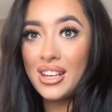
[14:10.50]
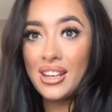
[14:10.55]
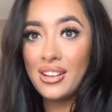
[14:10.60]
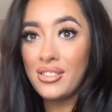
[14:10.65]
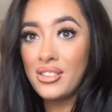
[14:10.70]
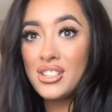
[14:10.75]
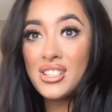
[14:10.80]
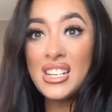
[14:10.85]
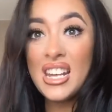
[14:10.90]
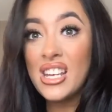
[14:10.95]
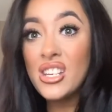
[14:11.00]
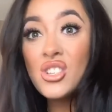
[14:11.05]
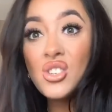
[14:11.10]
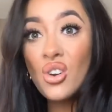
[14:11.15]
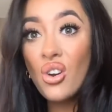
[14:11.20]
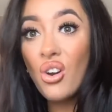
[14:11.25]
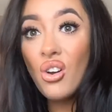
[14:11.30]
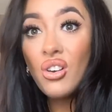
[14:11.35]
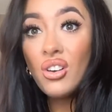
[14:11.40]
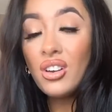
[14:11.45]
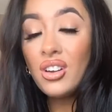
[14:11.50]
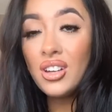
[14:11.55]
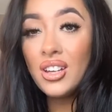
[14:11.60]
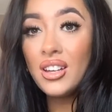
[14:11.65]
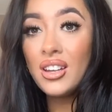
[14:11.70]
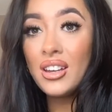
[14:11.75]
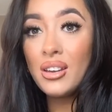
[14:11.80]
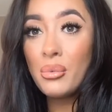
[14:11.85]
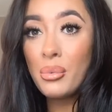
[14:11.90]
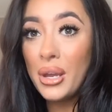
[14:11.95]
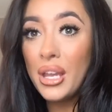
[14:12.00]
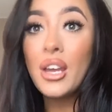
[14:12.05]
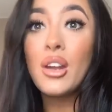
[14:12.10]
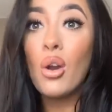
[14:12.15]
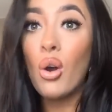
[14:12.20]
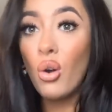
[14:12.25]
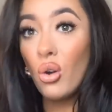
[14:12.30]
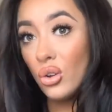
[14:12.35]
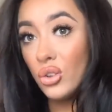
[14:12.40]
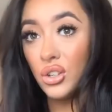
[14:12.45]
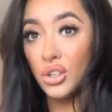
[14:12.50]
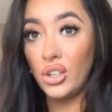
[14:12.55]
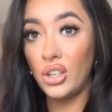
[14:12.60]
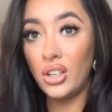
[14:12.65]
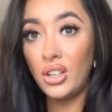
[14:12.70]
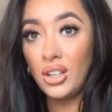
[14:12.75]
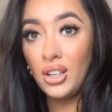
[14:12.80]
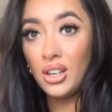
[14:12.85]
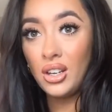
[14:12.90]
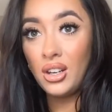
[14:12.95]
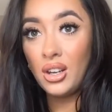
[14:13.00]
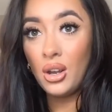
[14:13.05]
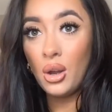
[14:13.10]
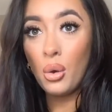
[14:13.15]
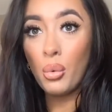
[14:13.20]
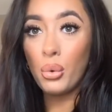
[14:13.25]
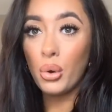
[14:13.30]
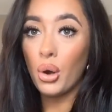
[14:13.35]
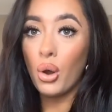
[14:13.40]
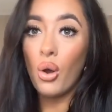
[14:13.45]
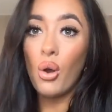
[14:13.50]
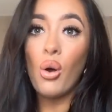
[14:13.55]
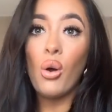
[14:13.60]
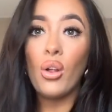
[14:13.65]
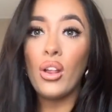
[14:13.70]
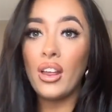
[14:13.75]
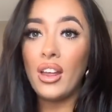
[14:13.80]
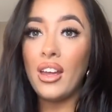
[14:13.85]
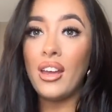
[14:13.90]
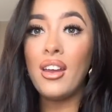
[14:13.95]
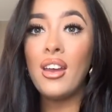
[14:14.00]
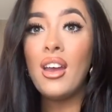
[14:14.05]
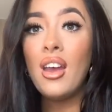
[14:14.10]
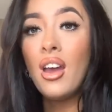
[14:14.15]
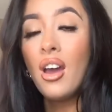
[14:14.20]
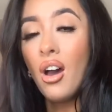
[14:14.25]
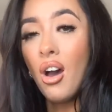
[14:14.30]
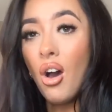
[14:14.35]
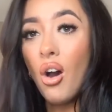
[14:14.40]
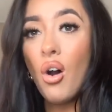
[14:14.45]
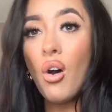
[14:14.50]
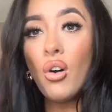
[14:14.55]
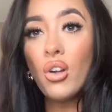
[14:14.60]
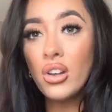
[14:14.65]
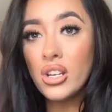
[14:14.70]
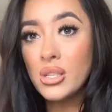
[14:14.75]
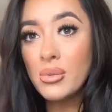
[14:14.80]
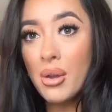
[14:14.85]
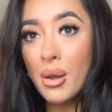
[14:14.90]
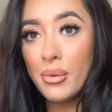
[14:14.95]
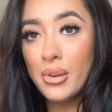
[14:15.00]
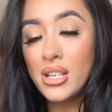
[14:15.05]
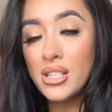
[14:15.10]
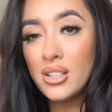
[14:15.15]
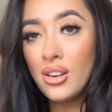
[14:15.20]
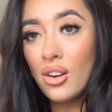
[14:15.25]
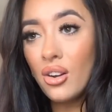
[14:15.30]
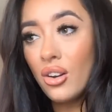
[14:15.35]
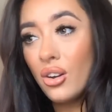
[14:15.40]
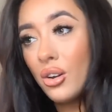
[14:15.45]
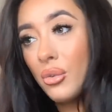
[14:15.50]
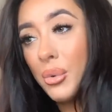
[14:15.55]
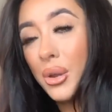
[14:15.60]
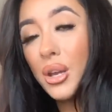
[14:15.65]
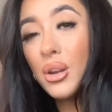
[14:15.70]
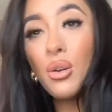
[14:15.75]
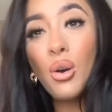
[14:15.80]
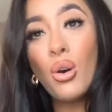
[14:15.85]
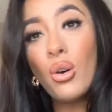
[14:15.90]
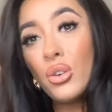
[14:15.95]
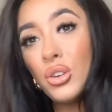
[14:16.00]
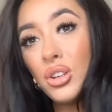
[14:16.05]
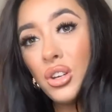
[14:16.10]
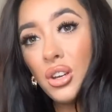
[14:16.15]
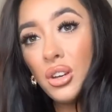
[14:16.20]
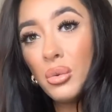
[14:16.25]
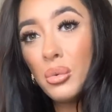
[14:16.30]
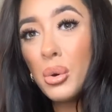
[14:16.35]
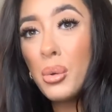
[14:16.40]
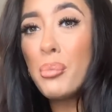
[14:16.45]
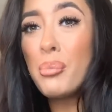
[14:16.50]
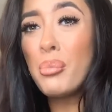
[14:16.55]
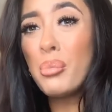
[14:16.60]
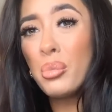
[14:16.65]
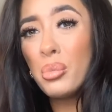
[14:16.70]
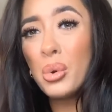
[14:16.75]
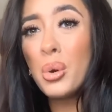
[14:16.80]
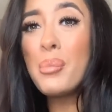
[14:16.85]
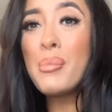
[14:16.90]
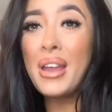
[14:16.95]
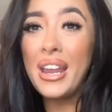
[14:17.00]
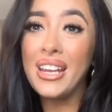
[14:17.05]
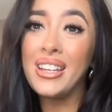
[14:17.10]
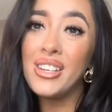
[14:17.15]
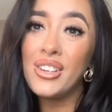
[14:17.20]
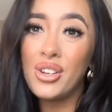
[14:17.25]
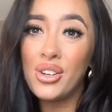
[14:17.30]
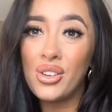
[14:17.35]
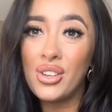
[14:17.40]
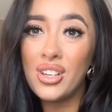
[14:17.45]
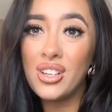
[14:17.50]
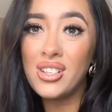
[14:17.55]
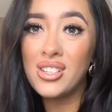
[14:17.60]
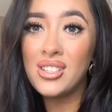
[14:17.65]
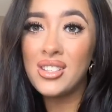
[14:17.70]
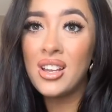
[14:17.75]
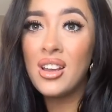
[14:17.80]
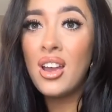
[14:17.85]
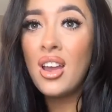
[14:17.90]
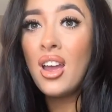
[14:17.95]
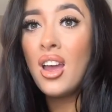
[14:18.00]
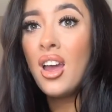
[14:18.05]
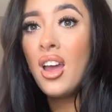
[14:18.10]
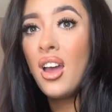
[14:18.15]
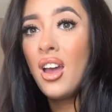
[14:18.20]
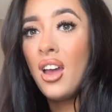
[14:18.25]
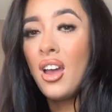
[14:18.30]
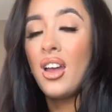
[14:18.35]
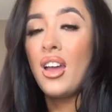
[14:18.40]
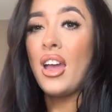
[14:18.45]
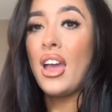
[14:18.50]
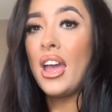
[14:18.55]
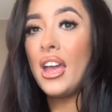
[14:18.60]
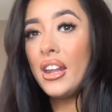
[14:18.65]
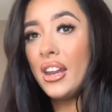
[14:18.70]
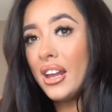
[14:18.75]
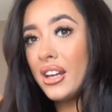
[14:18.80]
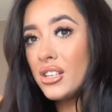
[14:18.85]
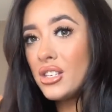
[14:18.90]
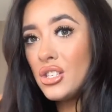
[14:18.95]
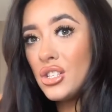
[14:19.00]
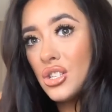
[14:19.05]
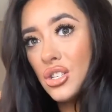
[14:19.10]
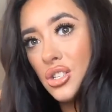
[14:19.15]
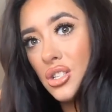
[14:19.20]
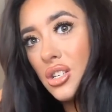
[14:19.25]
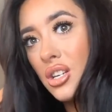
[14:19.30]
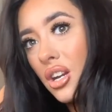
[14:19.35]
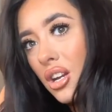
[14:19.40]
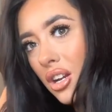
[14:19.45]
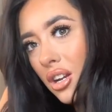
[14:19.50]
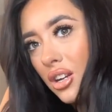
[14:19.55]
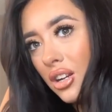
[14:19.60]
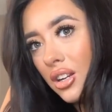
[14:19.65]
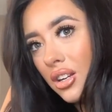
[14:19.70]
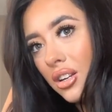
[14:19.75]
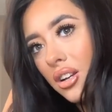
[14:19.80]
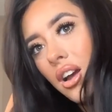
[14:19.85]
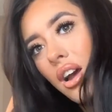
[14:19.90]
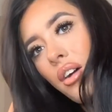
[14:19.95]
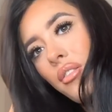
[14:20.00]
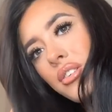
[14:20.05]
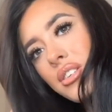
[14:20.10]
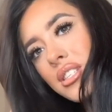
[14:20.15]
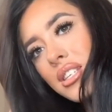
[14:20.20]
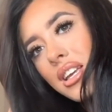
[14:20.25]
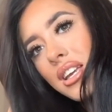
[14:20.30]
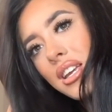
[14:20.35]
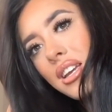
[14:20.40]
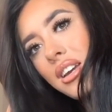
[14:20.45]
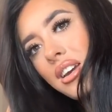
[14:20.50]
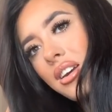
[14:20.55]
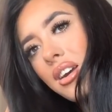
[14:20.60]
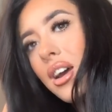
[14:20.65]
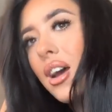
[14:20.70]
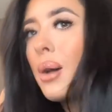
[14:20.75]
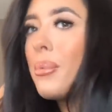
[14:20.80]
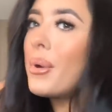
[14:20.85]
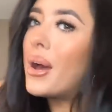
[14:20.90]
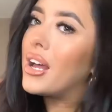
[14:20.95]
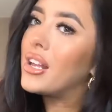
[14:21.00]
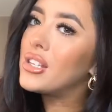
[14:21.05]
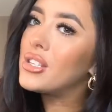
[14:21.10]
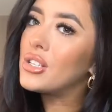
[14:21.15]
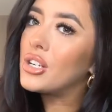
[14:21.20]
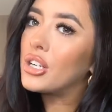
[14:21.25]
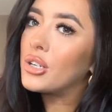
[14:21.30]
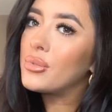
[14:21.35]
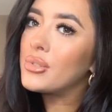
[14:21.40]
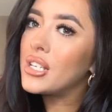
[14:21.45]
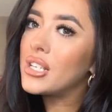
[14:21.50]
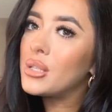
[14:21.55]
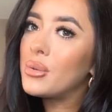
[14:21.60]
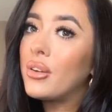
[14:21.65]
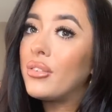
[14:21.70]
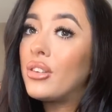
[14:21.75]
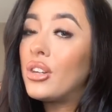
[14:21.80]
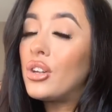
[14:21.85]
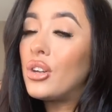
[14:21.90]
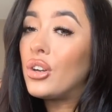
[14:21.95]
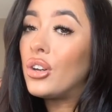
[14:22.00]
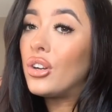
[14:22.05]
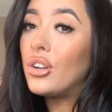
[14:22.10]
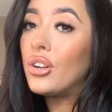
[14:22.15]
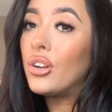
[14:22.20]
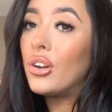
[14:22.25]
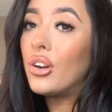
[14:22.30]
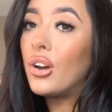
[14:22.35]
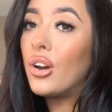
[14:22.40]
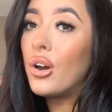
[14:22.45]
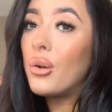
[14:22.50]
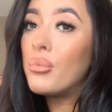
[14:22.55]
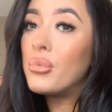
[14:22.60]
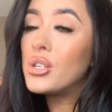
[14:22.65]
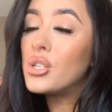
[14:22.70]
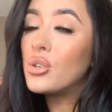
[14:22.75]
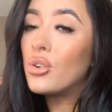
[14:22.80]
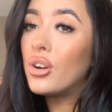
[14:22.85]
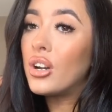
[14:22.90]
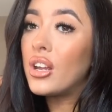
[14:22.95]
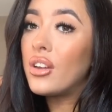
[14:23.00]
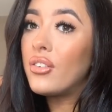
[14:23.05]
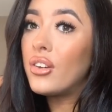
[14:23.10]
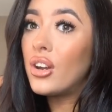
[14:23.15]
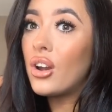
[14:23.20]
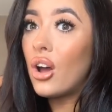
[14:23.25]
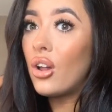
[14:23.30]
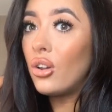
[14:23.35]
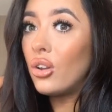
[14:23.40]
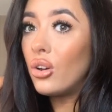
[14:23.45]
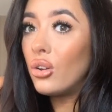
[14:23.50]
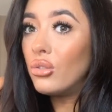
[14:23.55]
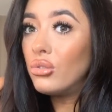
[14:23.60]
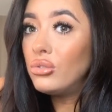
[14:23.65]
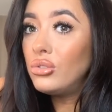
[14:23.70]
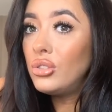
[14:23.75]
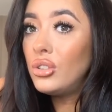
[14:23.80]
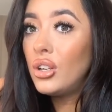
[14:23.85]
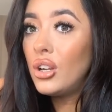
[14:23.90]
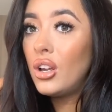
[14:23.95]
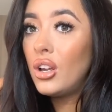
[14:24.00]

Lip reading: stay strong. We can all do it. We're all us mummies we can all do it. We're made to do this. It is just obviously a bad circumstance. We have to do it, majority of it, alone.